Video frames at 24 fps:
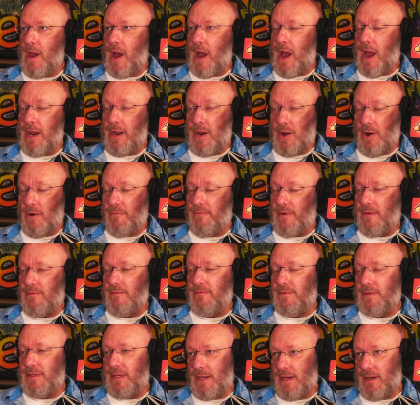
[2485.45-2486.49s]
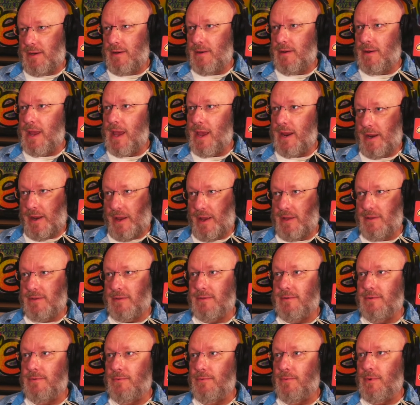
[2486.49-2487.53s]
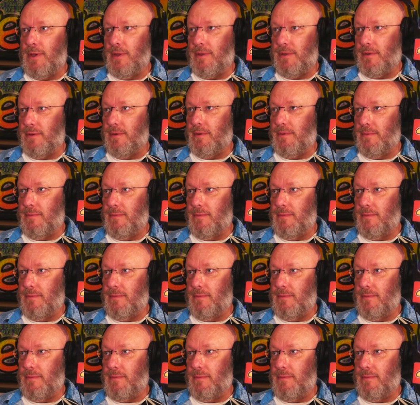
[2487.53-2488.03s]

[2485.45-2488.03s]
I know if I've seen headlines with